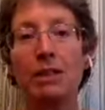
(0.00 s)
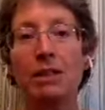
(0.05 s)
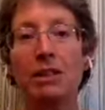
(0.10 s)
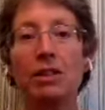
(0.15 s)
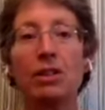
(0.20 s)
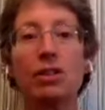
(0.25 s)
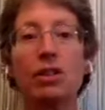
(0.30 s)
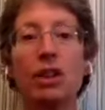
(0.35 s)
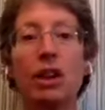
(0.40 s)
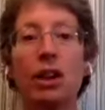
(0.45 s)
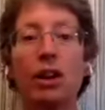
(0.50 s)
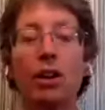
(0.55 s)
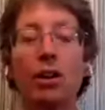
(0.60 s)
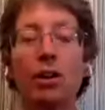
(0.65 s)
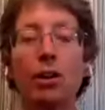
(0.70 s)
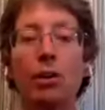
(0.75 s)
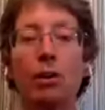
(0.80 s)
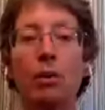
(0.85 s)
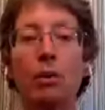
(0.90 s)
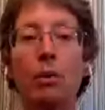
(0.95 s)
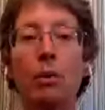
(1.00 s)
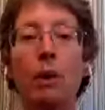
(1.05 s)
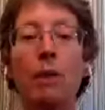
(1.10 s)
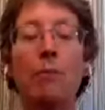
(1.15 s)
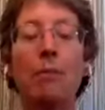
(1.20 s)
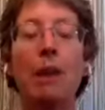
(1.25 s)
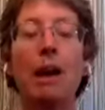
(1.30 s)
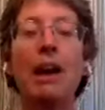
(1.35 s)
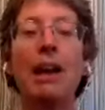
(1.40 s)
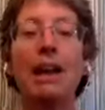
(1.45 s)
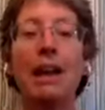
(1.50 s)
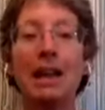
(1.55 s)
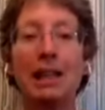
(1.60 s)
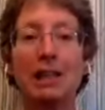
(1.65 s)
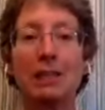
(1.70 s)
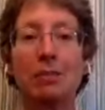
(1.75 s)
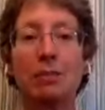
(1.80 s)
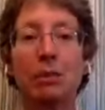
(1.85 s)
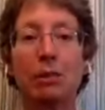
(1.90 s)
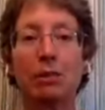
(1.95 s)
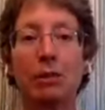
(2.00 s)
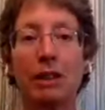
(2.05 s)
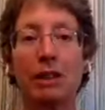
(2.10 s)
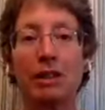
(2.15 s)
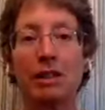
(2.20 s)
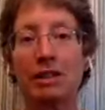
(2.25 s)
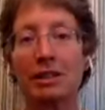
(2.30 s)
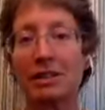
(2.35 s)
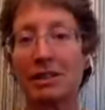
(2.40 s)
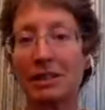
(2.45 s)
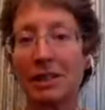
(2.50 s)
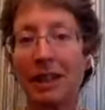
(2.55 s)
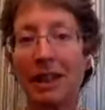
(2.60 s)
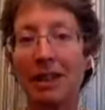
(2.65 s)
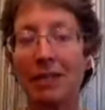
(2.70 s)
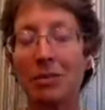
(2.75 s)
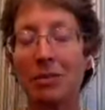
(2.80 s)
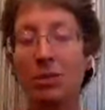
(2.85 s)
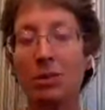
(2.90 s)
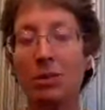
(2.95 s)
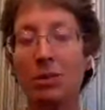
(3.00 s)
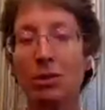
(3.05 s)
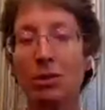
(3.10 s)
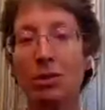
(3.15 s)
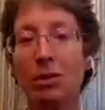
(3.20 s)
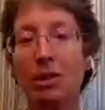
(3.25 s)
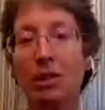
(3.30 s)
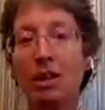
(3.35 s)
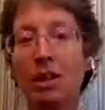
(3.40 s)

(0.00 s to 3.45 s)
to share you what my explorations came to